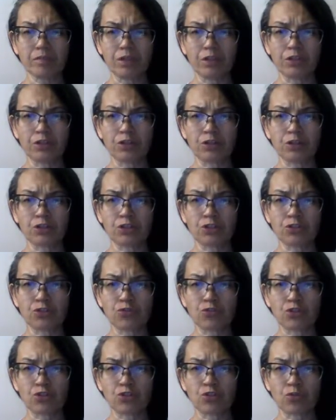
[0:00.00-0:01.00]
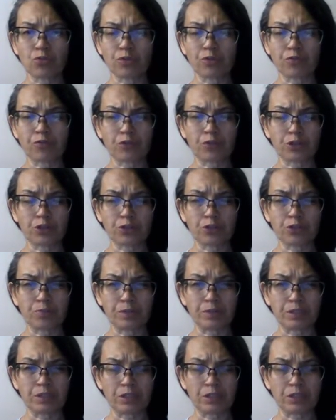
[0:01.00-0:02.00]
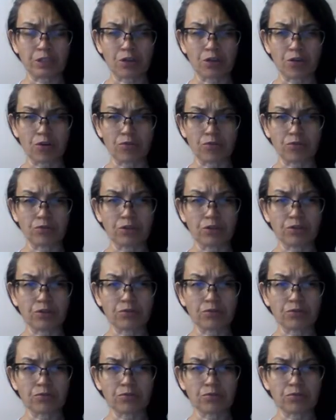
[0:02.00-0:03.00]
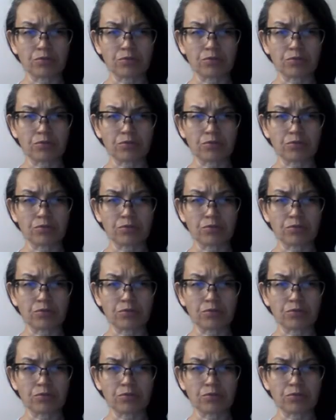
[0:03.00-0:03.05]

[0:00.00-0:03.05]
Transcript: They're too short for a U P C code though.